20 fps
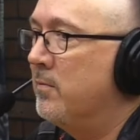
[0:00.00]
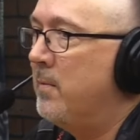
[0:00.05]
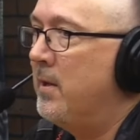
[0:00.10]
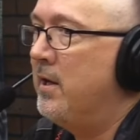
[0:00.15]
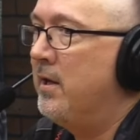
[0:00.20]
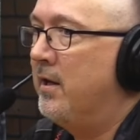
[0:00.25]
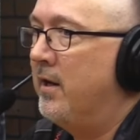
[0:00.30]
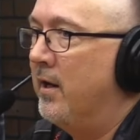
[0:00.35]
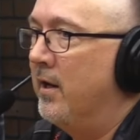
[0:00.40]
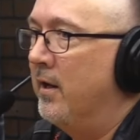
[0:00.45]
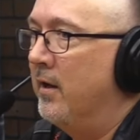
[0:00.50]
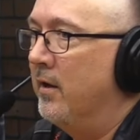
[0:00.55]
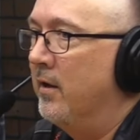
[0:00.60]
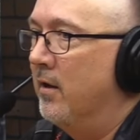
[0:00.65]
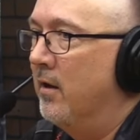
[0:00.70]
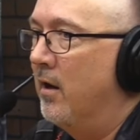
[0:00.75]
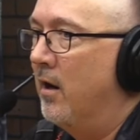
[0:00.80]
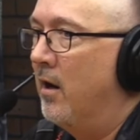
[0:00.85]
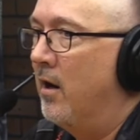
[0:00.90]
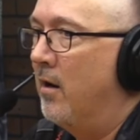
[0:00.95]

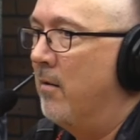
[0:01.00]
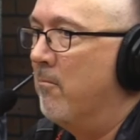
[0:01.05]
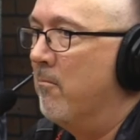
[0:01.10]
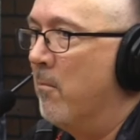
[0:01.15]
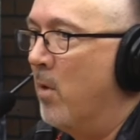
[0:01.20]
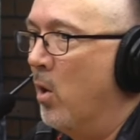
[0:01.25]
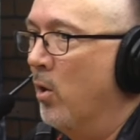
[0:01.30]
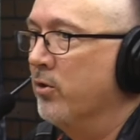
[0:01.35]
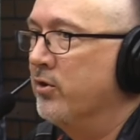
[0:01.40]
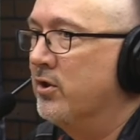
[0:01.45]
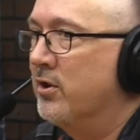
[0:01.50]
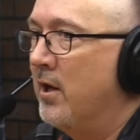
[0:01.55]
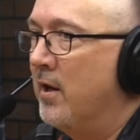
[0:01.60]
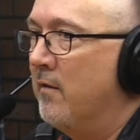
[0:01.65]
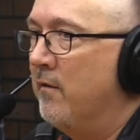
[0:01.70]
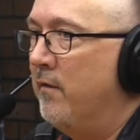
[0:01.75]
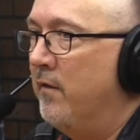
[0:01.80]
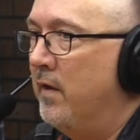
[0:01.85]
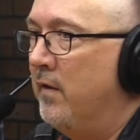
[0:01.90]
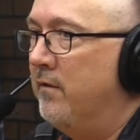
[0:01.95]
speaking, uh, most
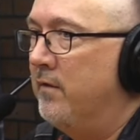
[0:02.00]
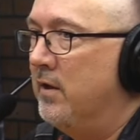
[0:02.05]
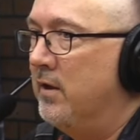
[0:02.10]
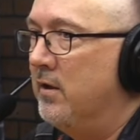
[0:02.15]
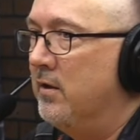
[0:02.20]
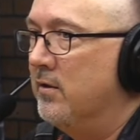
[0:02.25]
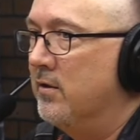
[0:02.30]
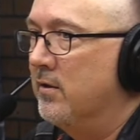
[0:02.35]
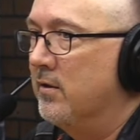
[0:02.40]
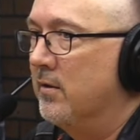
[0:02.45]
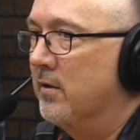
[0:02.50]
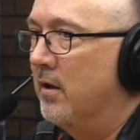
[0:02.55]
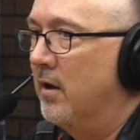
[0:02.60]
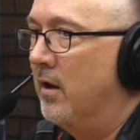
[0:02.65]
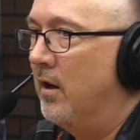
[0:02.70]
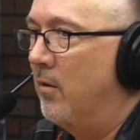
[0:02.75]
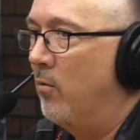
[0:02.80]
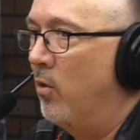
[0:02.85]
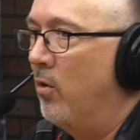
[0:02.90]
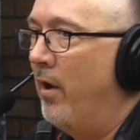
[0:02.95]
1050s
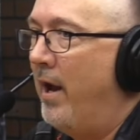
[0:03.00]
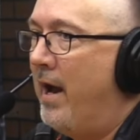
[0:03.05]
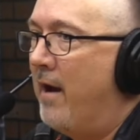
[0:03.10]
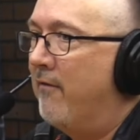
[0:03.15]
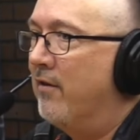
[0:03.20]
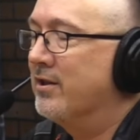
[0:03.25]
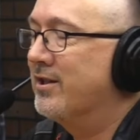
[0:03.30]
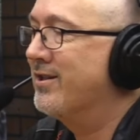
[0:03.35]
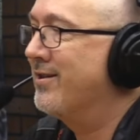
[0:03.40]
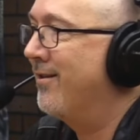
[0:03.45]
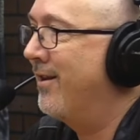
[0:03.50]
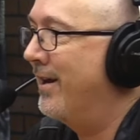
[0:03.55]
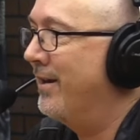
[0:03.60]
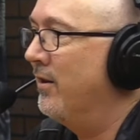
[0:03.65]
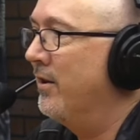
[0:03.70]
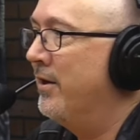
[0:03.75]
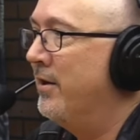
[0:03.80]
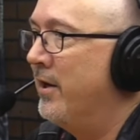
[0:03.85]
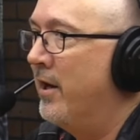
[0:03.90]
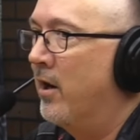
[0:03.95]
uh, will have a
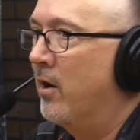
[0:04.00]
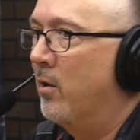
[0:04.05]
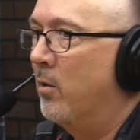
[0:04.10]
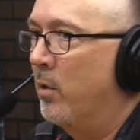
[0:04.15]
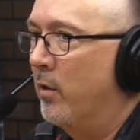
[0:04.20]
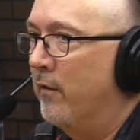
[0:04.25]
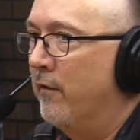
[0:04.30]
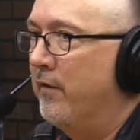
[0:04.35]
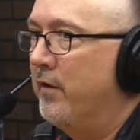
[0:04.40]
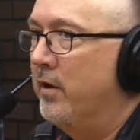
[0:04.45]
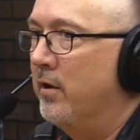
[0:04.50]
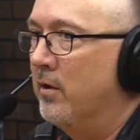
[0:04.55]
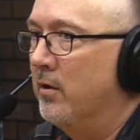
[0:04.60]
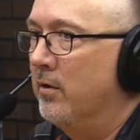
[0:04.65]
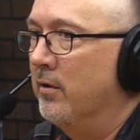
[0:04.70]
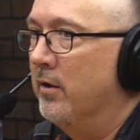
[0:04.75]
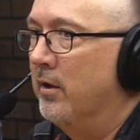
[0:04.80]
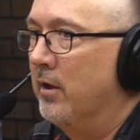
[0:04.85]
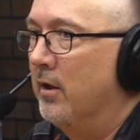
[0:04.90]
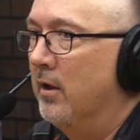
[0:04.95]
slightly narrower
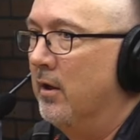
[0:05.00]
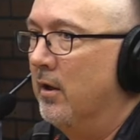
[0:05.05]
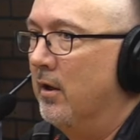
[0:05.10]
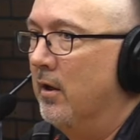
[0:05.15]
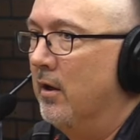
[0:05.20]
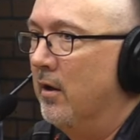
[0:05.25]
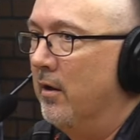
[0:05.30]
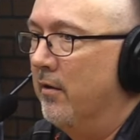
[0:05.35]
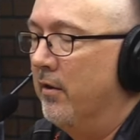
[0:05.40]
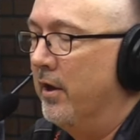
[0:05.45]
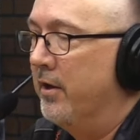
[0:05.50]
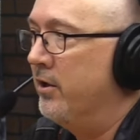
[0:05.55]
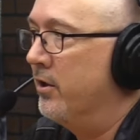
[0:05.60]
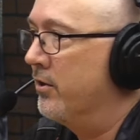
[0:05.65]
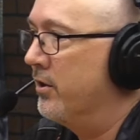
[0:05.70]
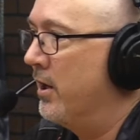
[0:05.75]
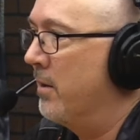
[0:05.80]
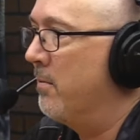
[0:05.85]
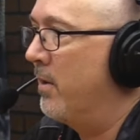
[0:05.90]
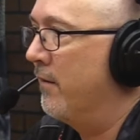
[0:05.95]
field than your
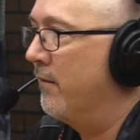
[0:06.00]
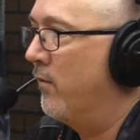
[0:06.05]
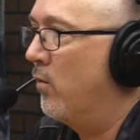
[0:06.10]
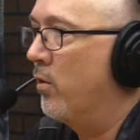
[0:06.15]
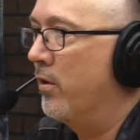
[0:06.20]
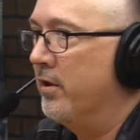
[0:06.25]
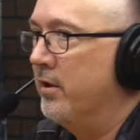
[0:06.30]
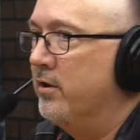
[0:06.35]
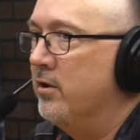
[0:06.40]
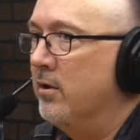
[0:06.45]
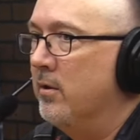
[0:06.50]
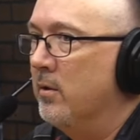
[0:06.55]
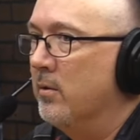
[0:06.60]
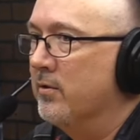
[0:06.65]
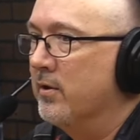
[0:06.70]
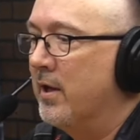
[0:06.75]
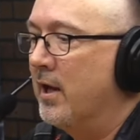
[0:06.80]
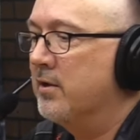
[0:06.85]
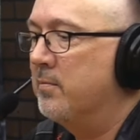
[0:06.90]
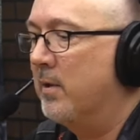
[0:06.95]
10 by
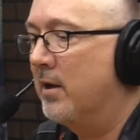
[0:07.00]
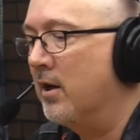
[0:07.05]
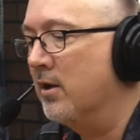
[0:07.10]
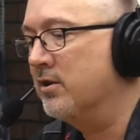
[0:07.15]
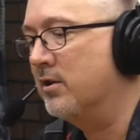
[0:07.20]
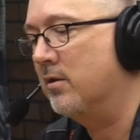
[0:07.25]
42s. And that's because.